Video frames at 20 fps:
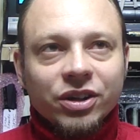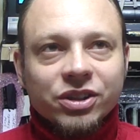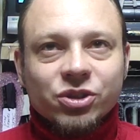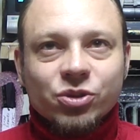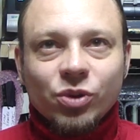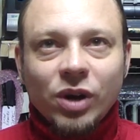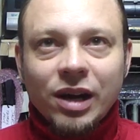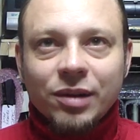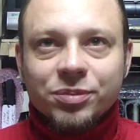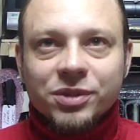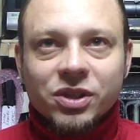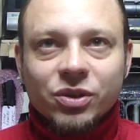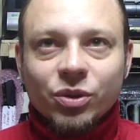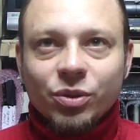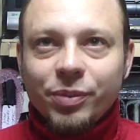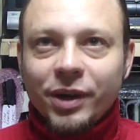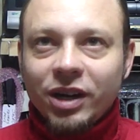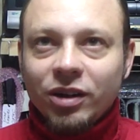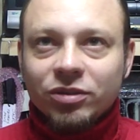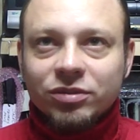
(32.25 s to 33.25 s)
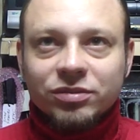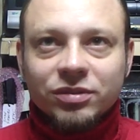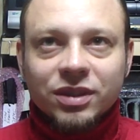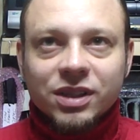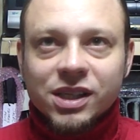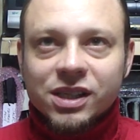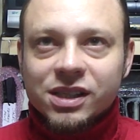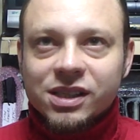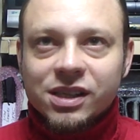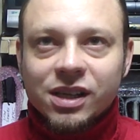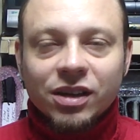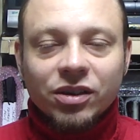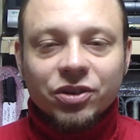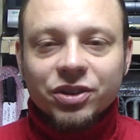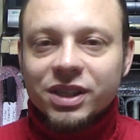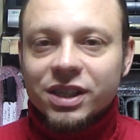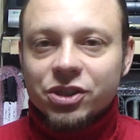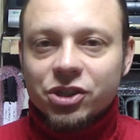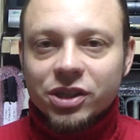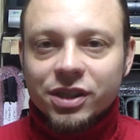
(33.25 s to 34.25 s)
it's dropped to about the single
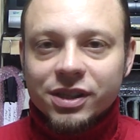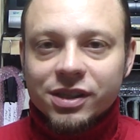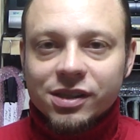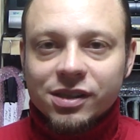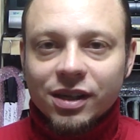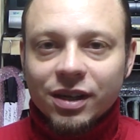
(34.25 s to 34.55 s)
digits,